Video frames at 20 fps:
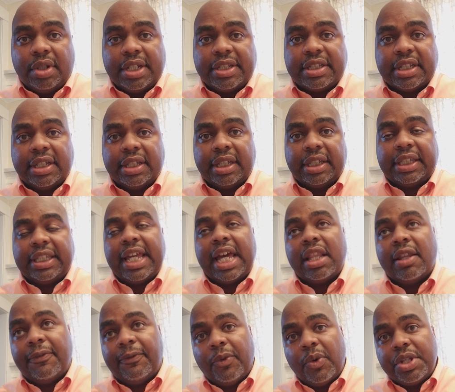It's a
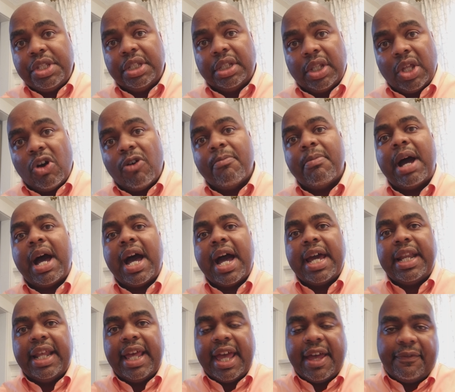California loan
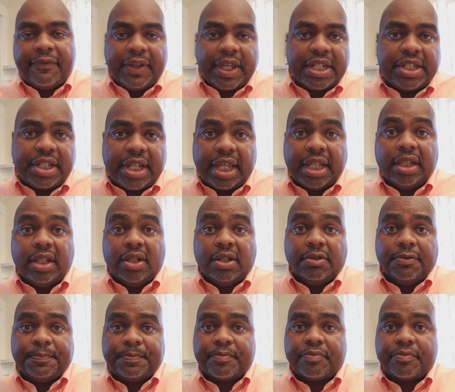behind an FHA loan.